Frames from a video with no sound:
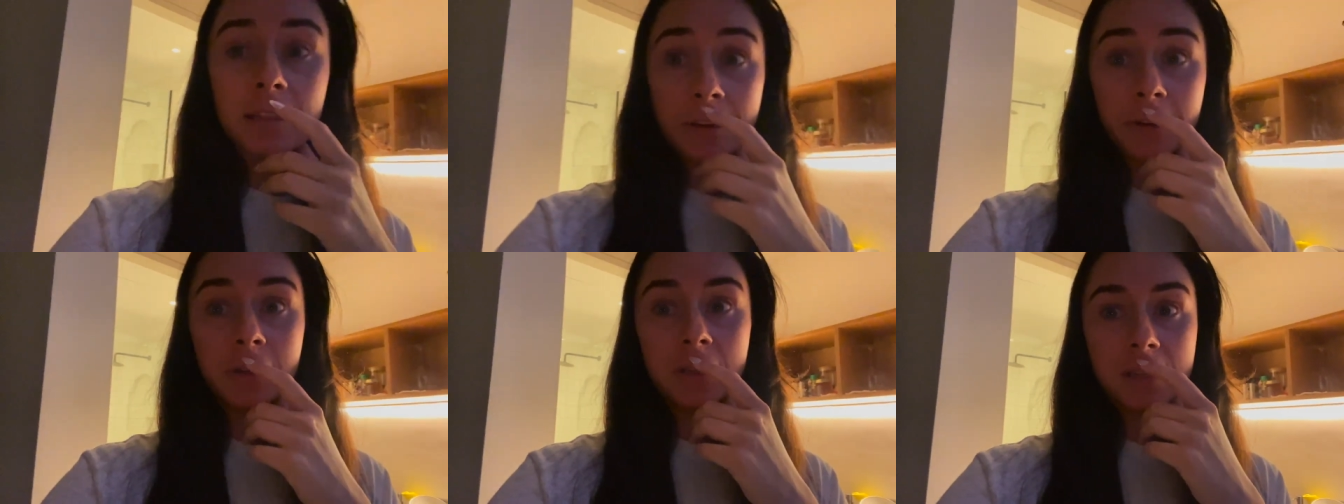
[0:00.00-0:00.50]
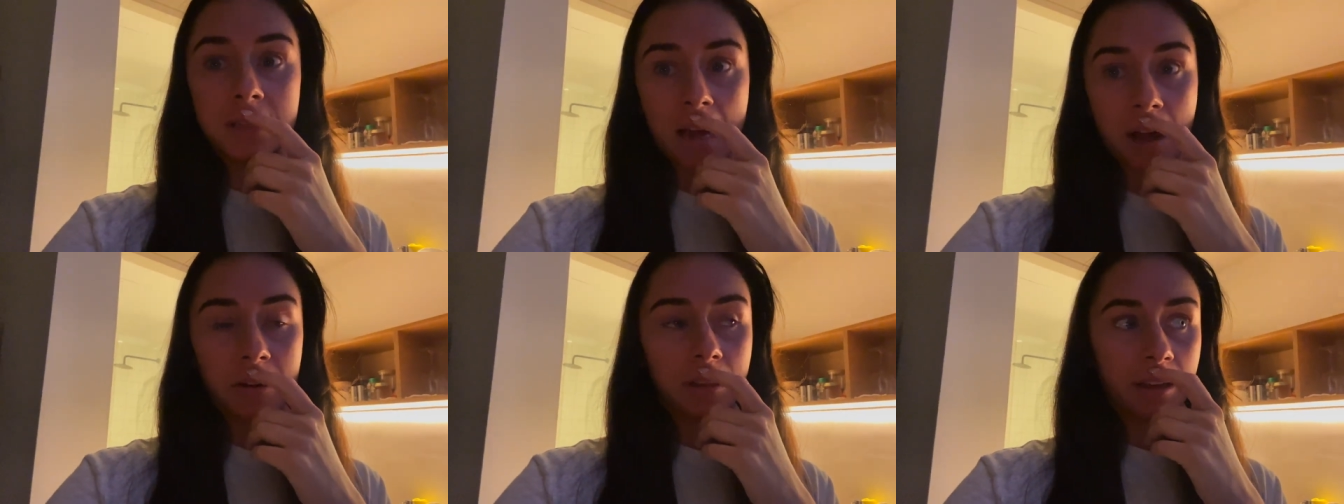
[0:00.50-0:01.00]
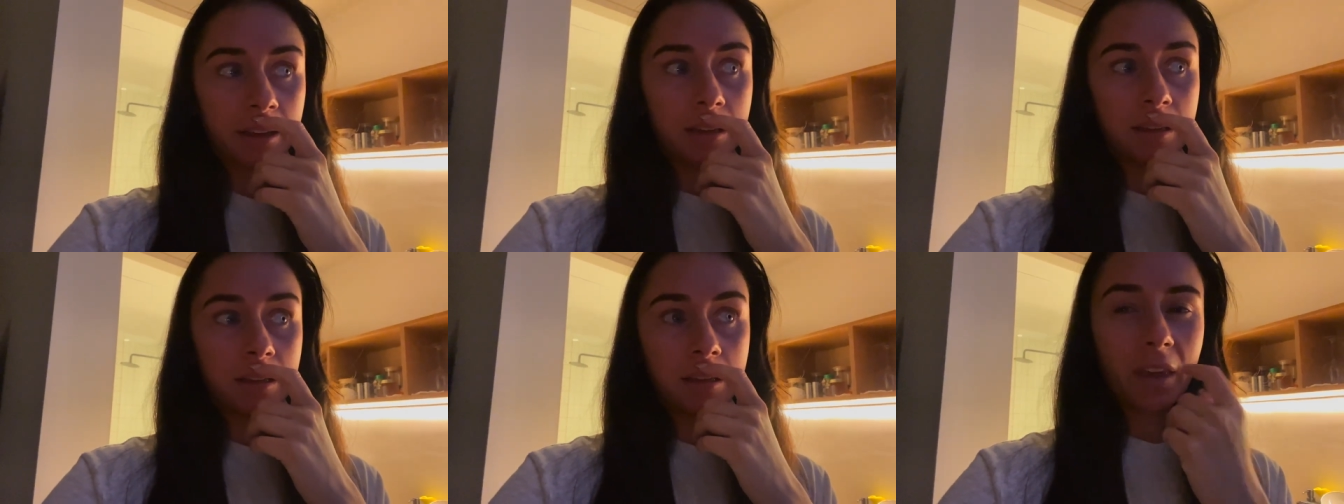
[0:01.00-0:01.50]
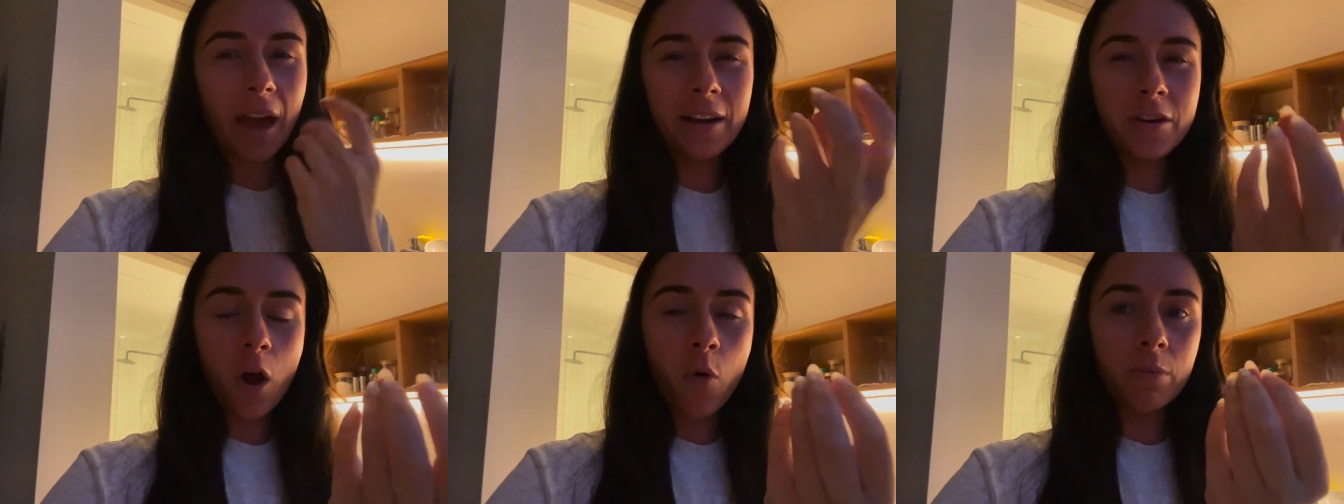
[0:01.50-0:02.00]
literally sounded like, I
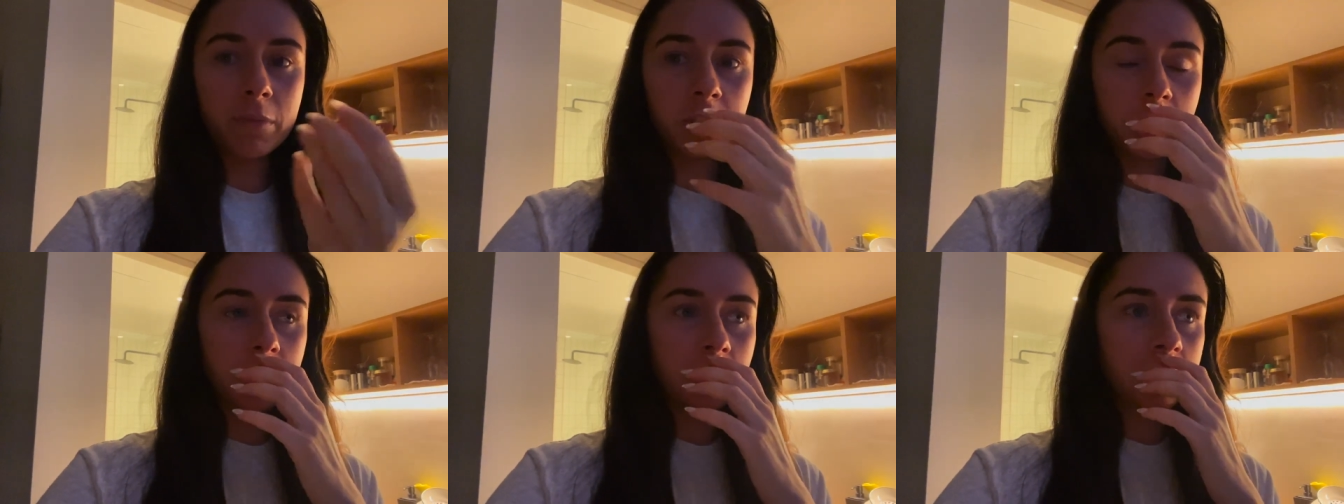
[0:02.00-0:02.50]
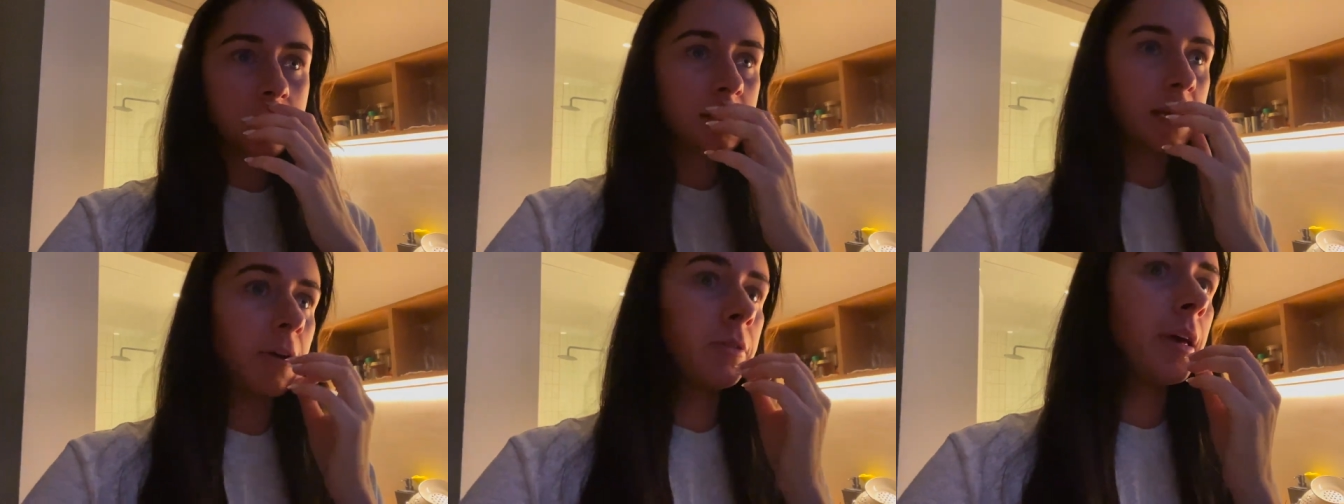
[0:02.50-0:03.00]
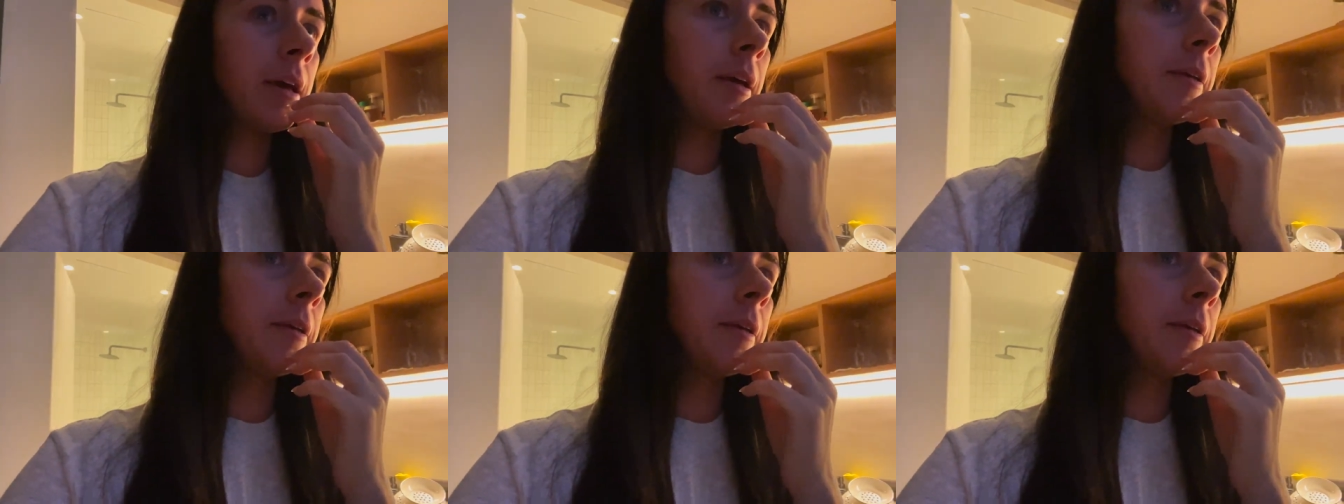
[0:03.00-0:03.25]
know what machine guns sound like,